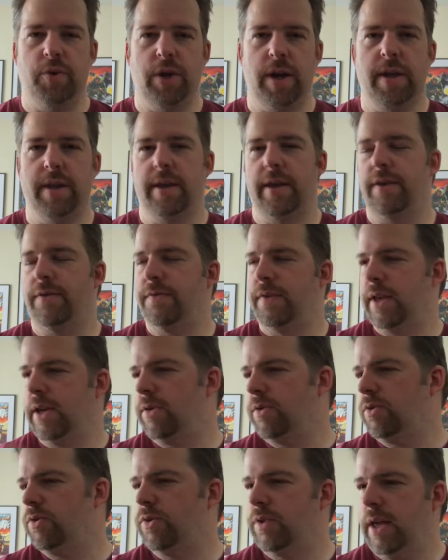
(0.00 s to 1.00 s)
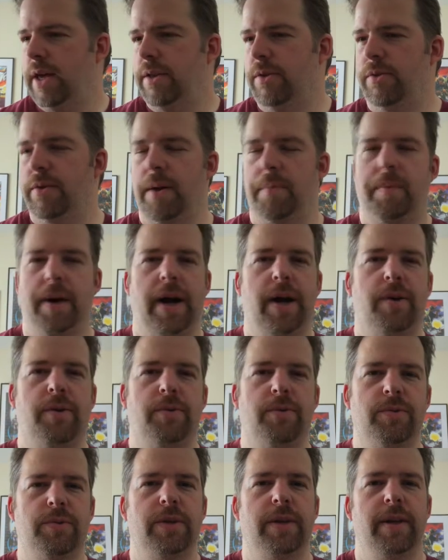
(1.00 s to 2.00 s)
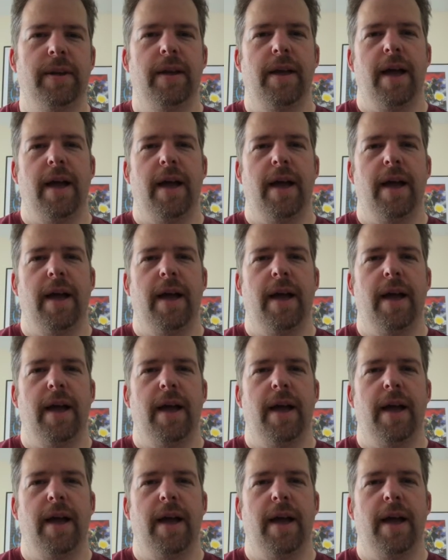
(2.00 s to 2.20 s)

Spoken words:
share these videos, tell all your pals,